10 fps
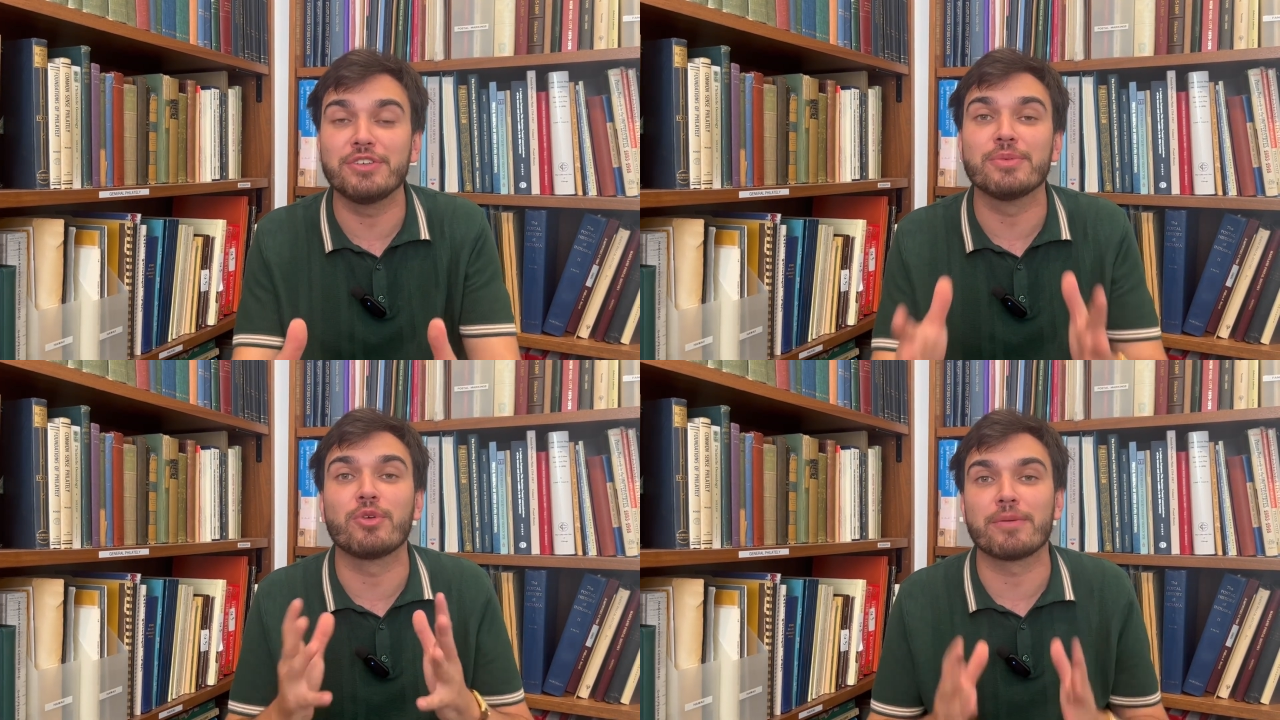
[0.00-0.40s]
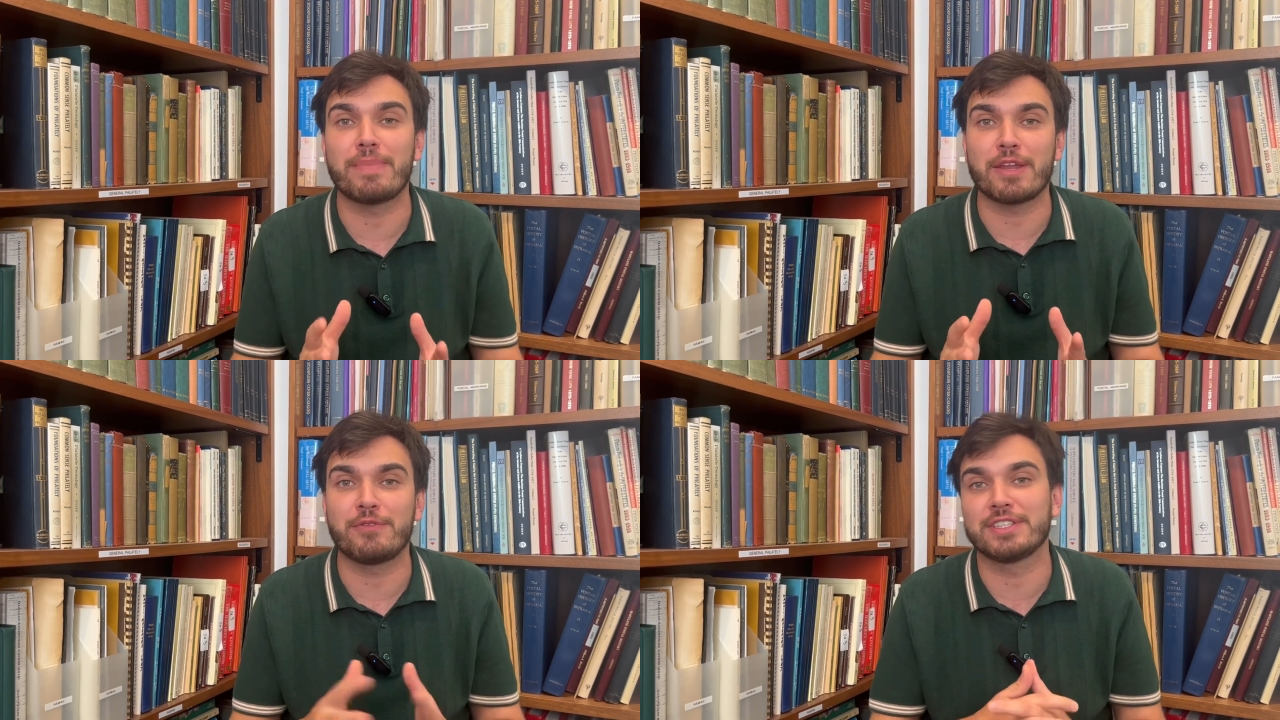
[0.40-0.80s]
the more it
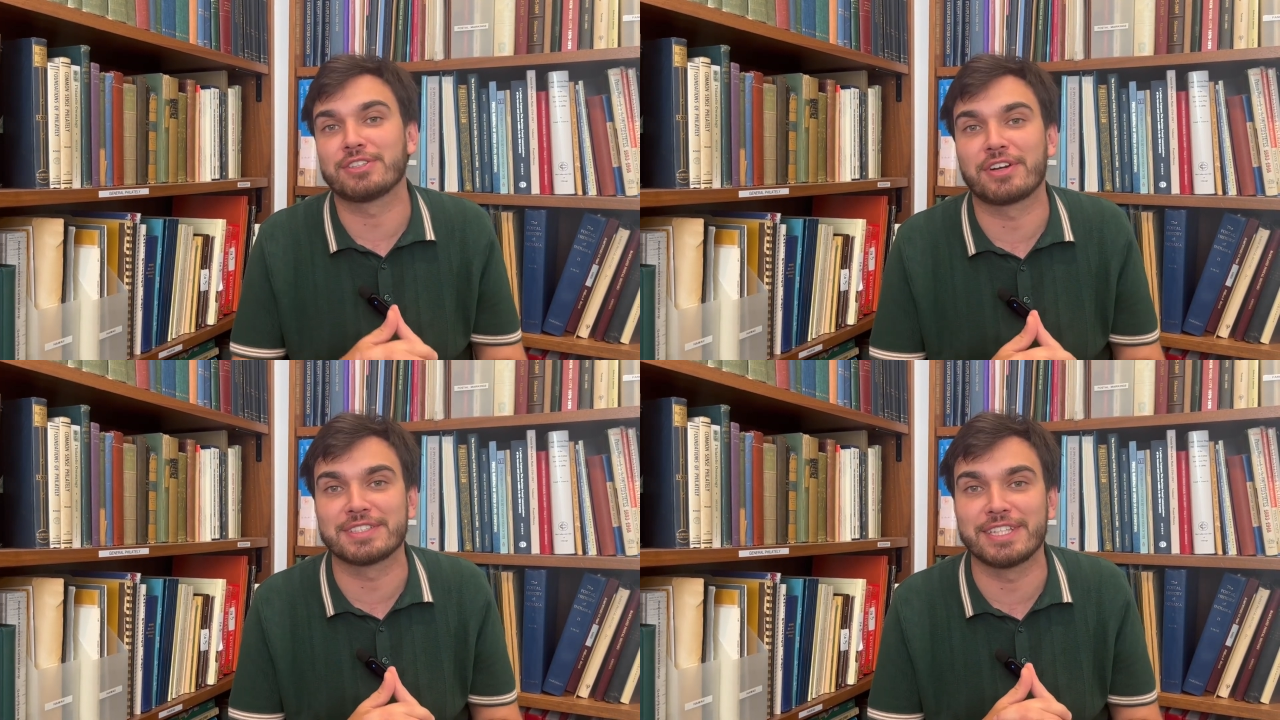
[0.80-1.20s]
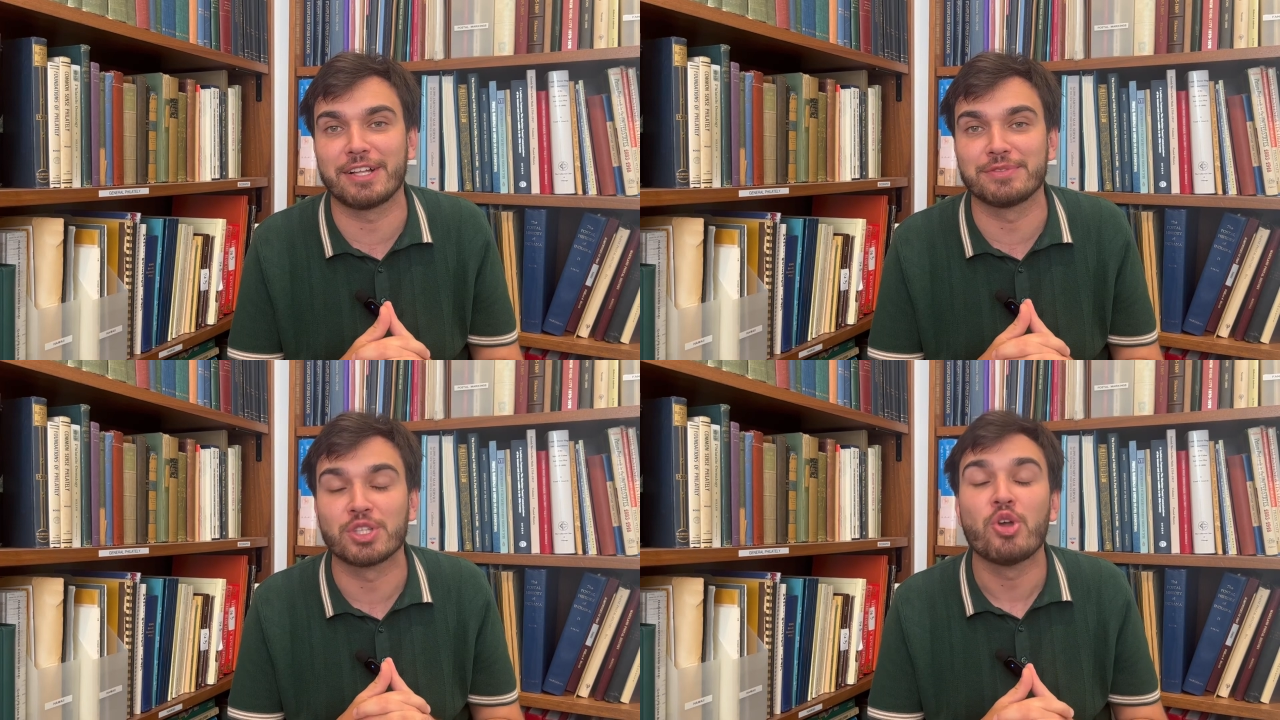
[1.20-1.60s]
benefits
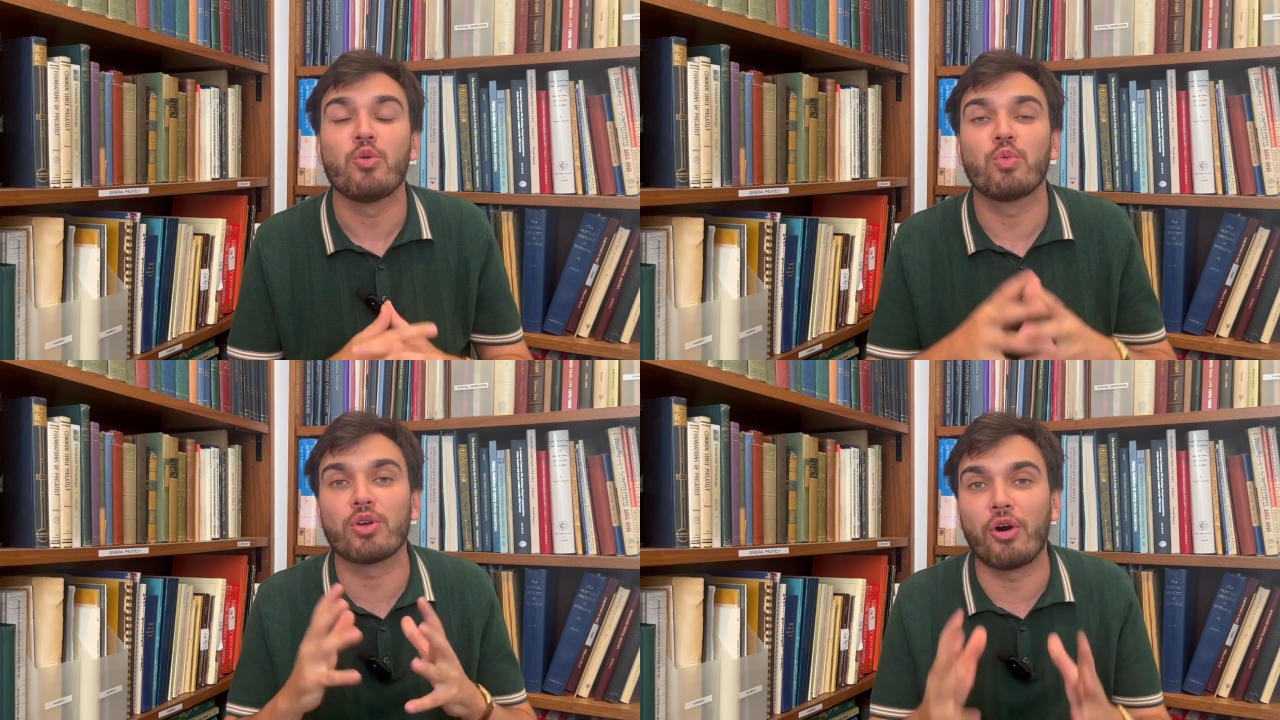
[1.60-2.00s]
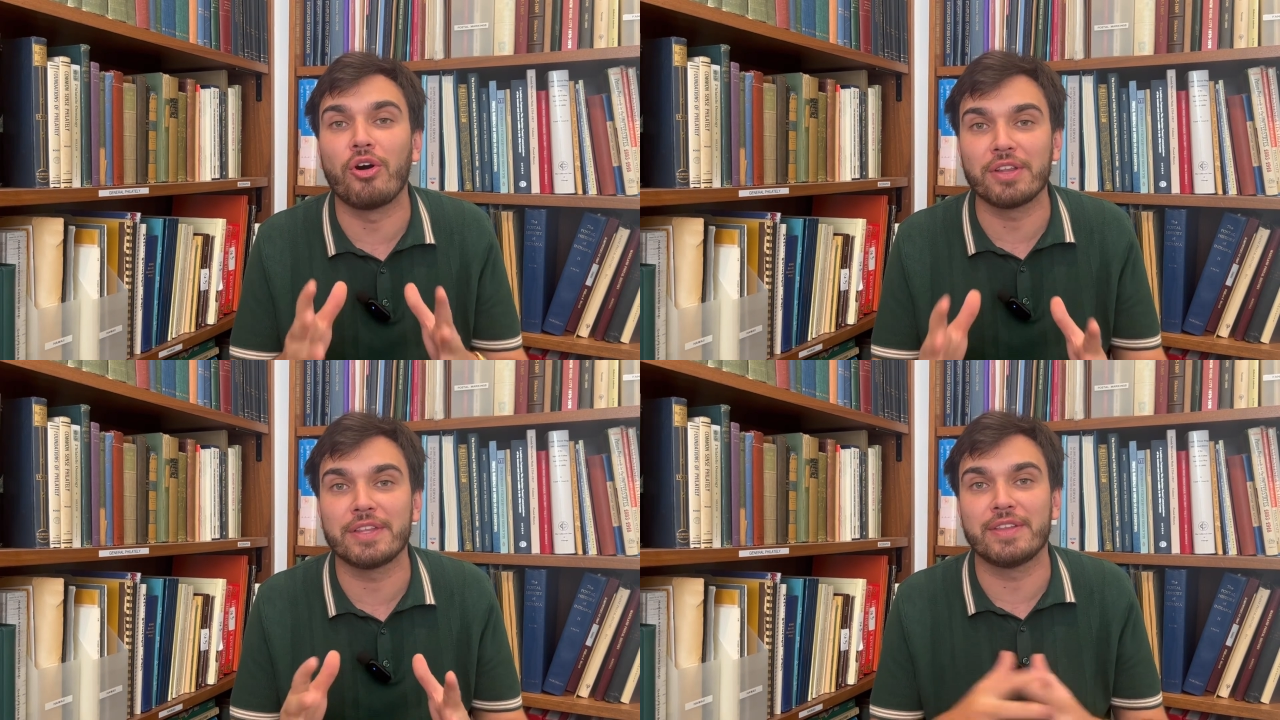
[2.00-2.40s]
ourselves. We're
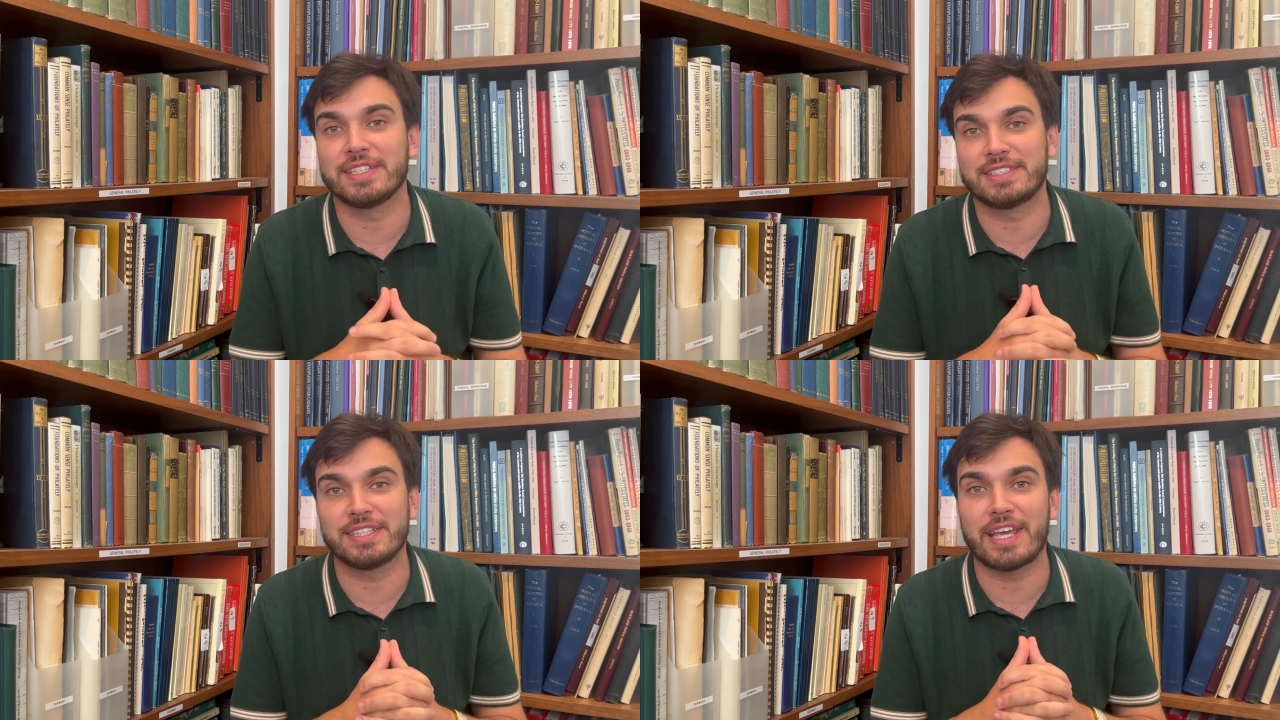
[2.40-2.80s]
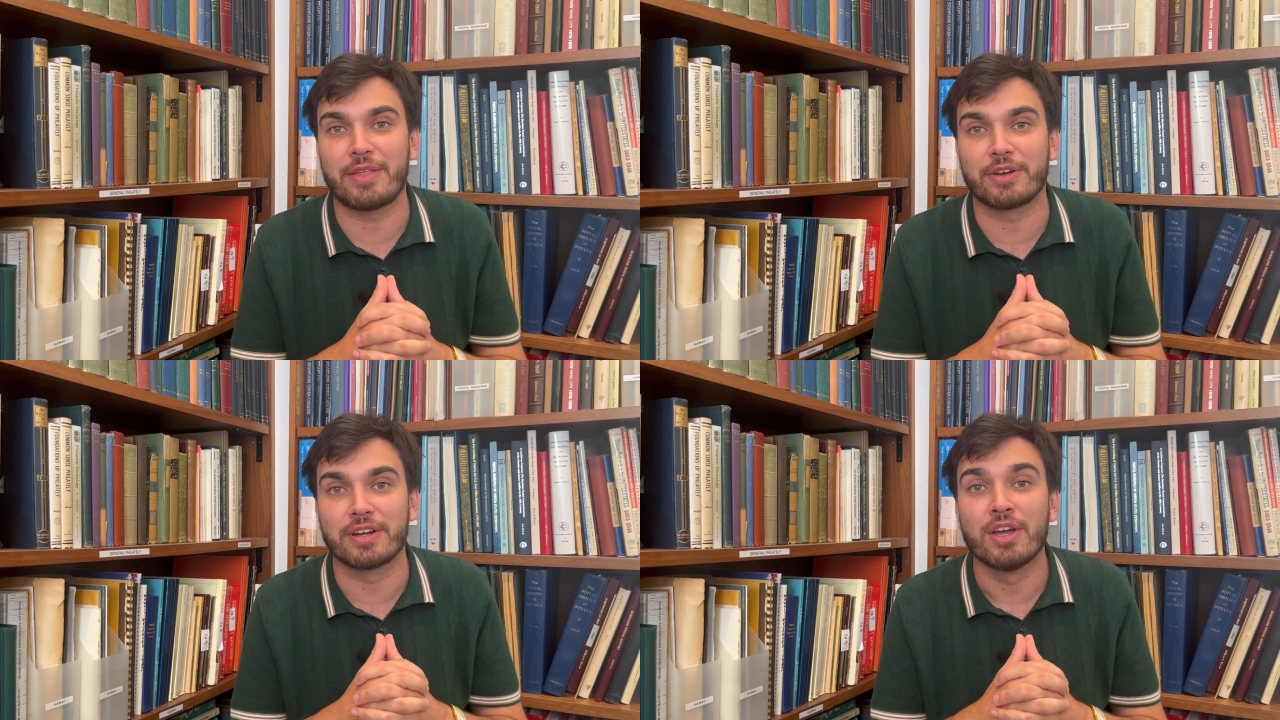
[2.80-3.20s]
all in this
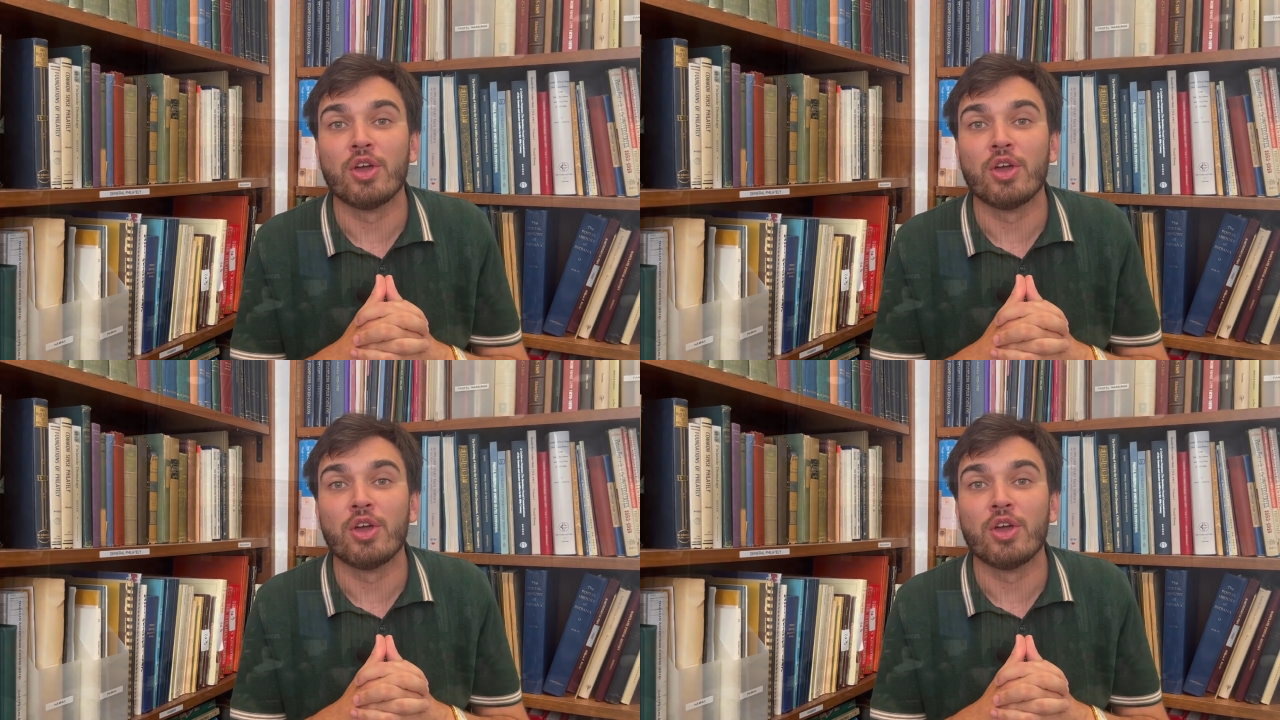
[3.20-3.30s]
together.